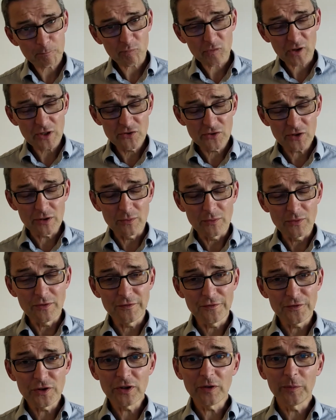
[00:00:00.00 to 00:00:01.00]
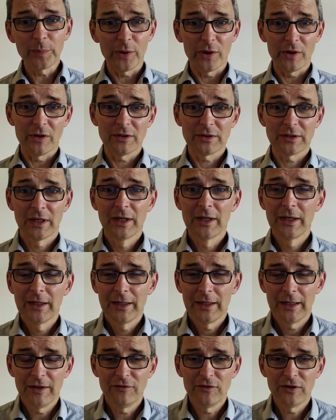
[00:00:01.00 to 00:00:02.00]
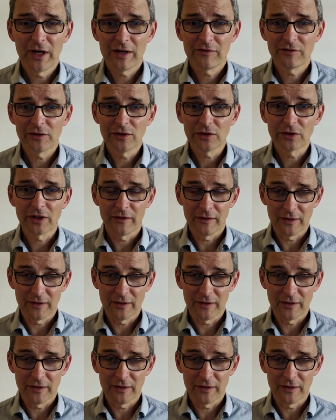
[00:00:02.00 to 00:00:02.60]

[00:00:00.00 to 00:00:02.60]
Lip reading: So the first part, if you have a look at